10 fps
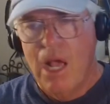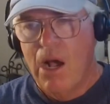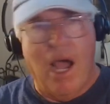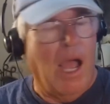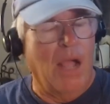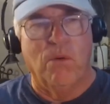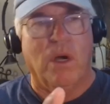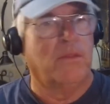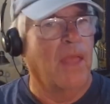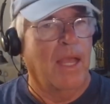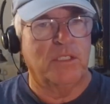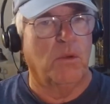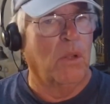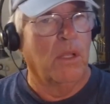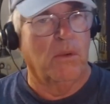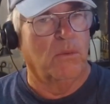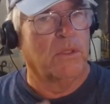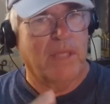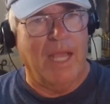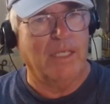I want that
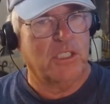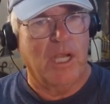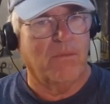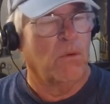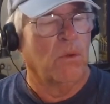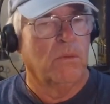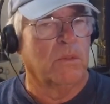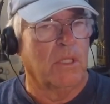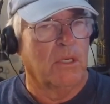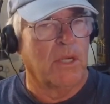with that shaft. Well, they're